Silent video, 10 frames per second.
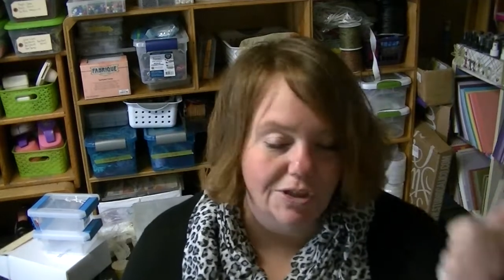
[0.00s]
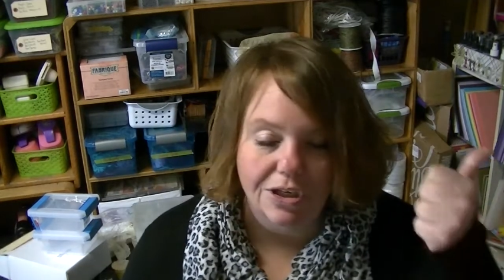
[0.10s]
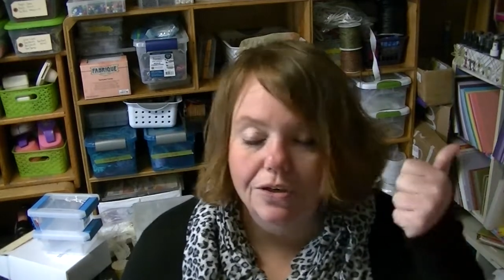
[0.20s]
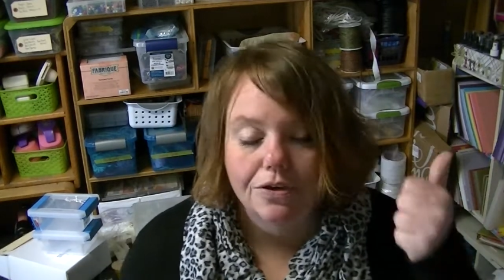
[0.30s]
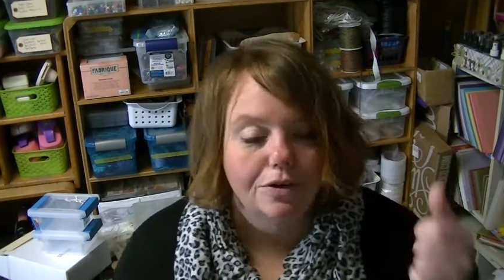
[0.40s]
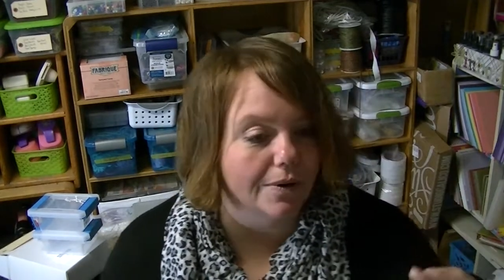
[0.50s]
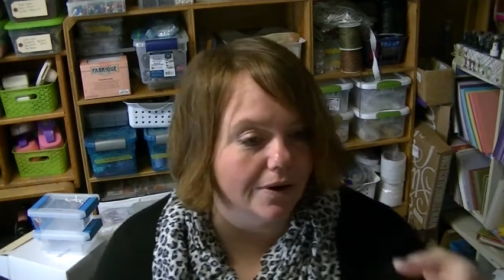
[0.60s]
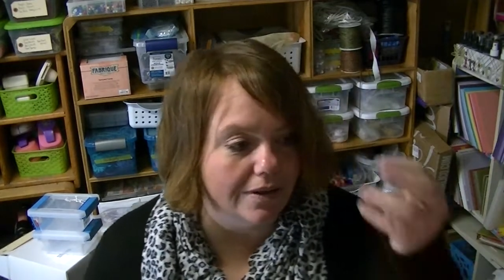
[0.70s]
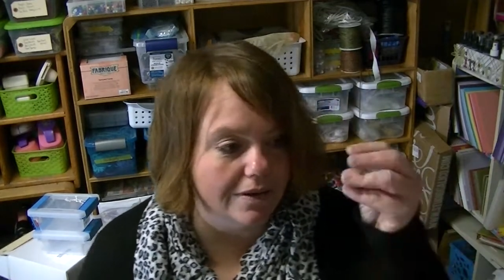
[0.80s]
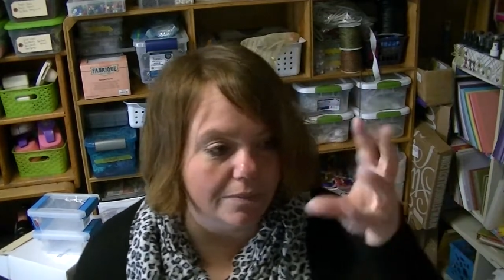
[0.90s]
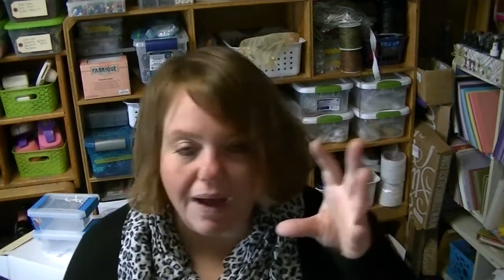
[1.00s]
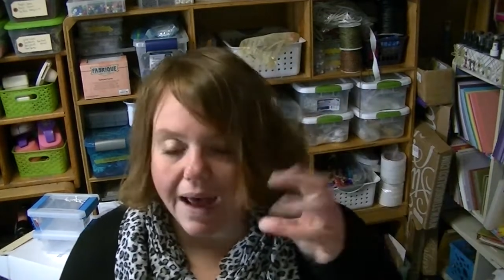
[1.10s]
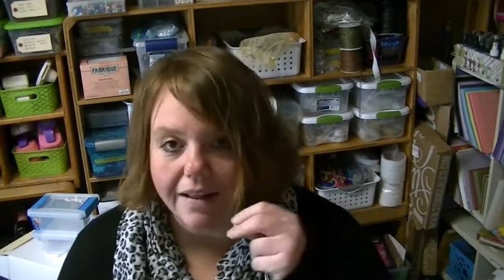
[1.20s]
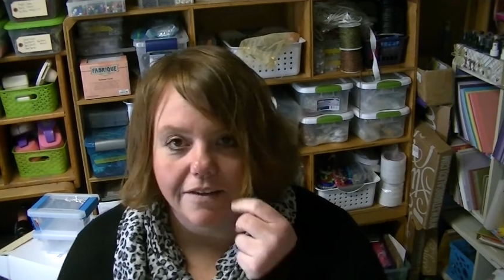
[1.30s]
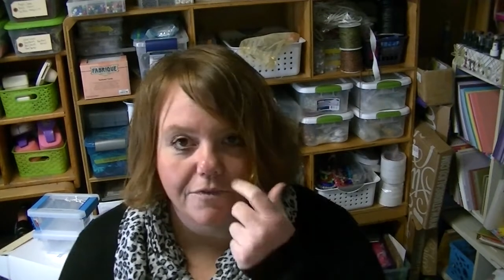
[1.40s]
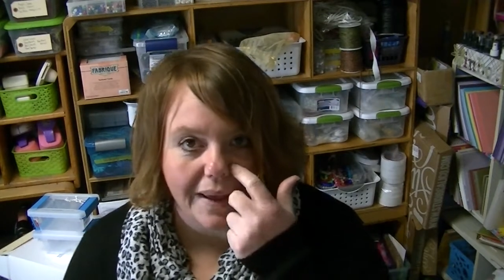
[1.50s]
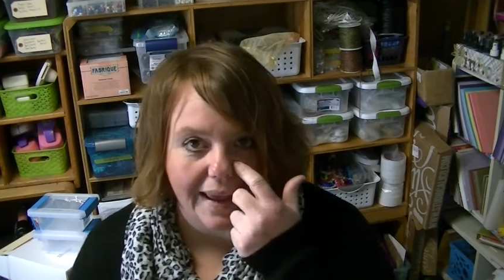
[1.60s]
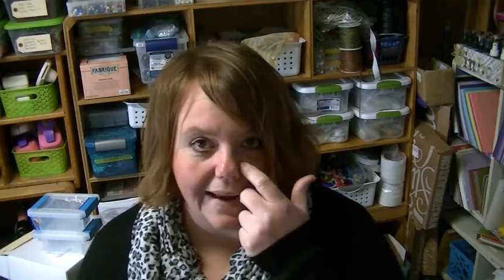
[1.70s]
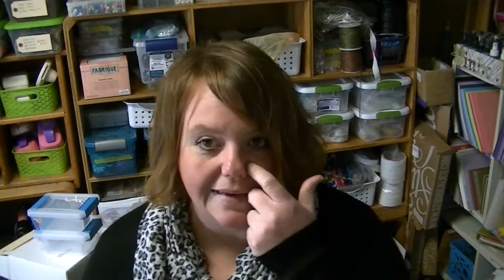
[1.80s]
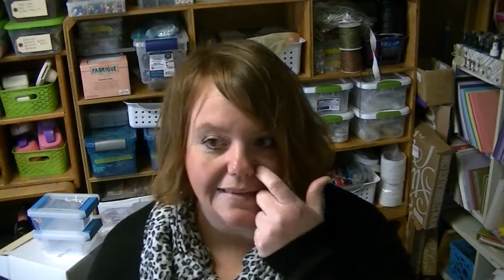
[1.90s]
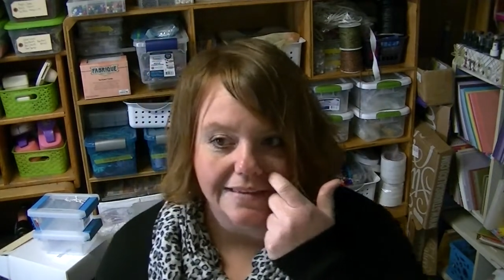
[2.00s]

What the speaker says: tube or a little bottle of paint,